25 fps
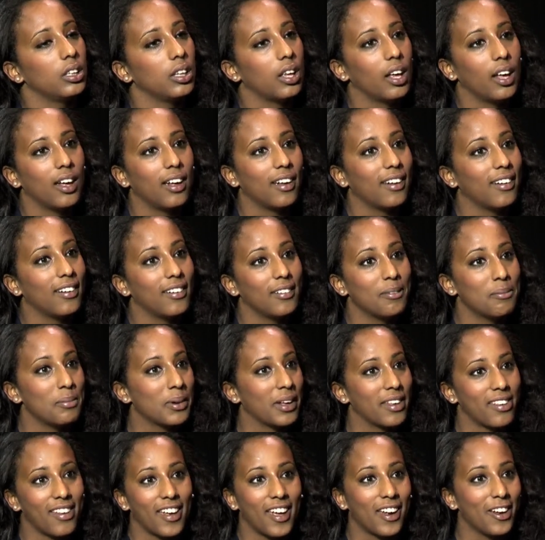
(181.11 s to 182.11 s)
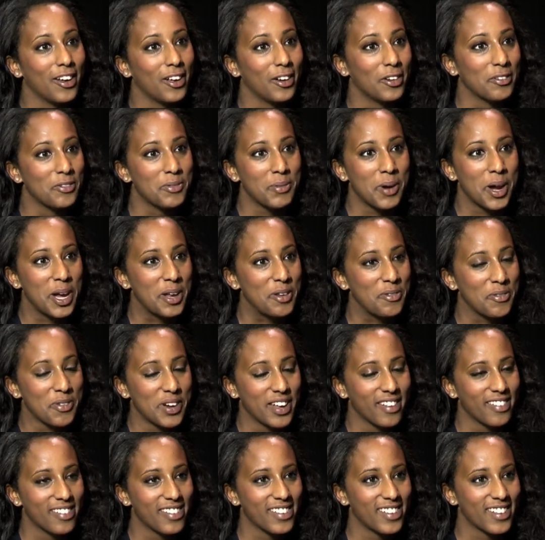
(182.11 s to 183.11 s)
yeah, because I had a lot of white
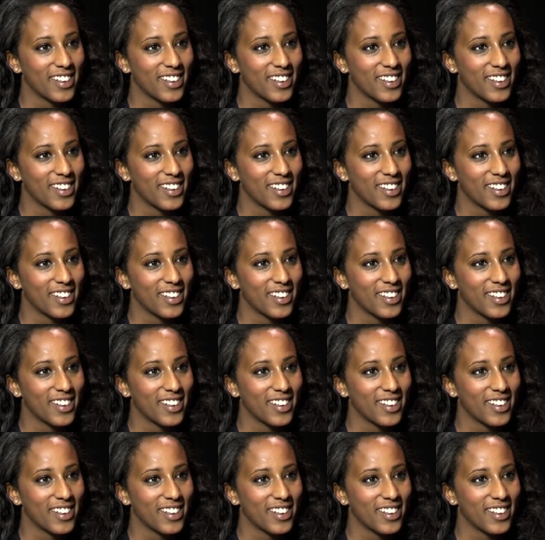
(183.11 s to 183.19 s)
friends.